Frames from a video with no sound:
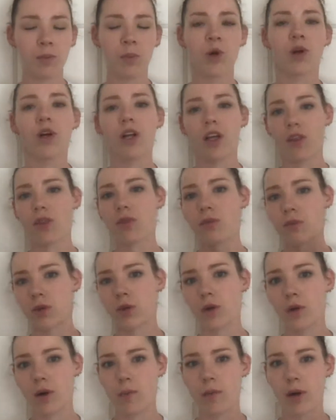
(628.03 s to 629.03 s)
put it
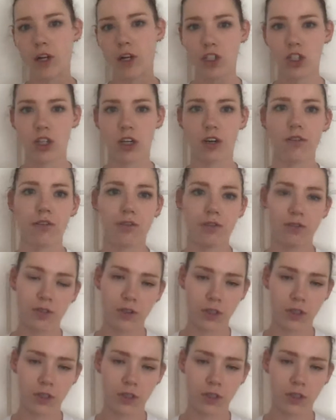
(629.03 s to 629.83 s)
through a bunch of,